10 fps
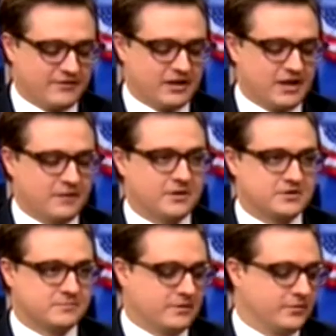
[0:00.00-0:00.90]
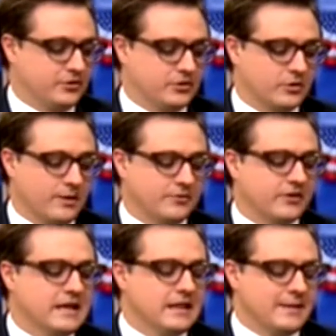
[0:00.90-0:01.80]
giving a bunch of people nuclear
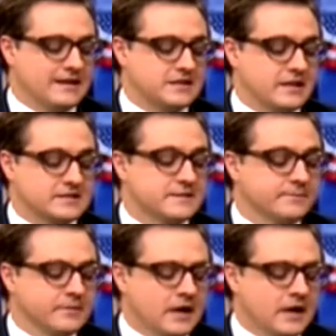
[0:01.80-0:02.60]
weapons. Let me ask you this.